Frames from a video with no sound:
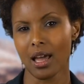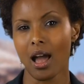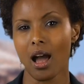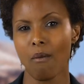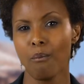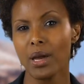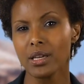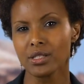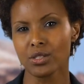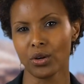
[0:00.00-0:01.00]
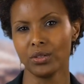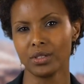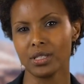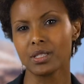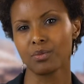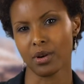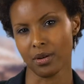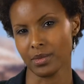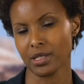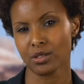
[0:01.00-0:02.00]
are based on this
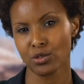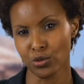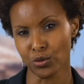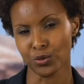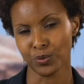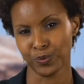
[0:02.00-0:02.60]
premise too,